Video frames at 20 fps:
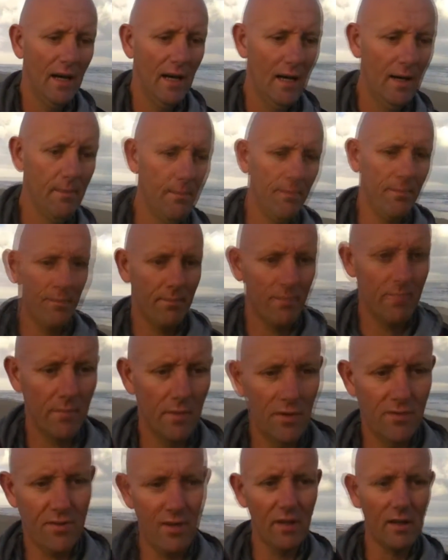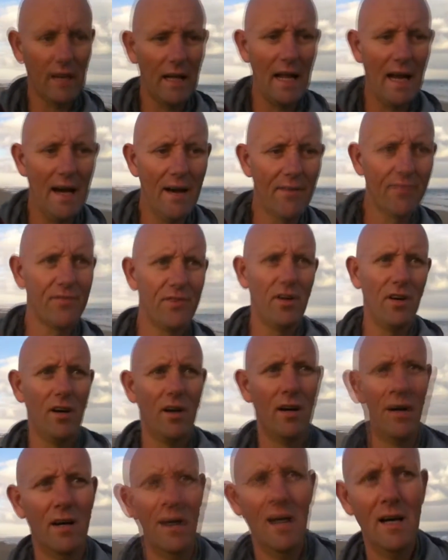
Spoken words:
You're still going to have to